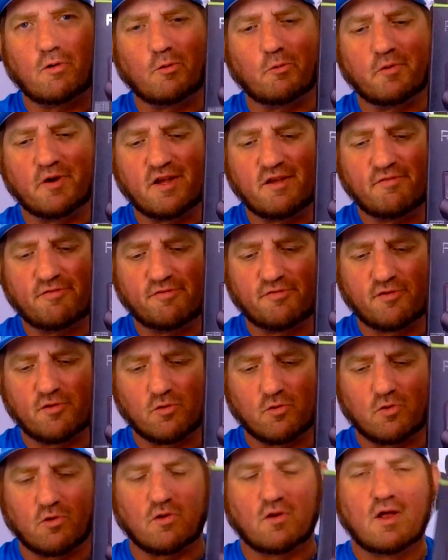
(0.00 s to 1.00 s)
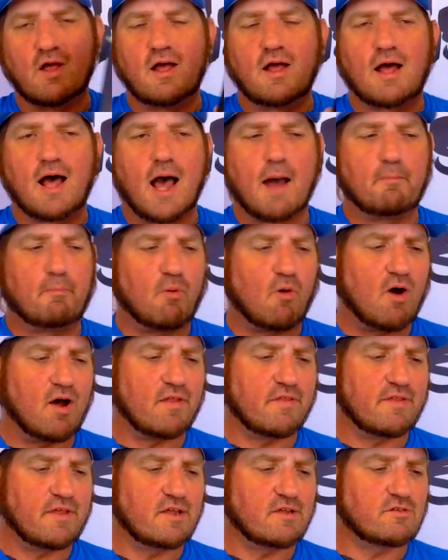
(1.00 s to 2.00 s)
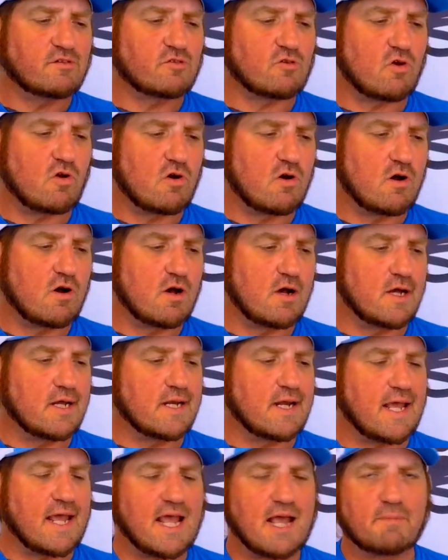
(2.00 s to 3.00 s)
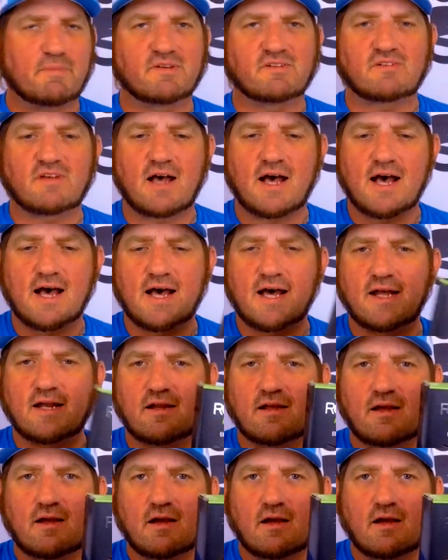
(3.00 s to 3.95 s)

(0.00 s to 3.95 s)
Refuel. I bought this on Amazon.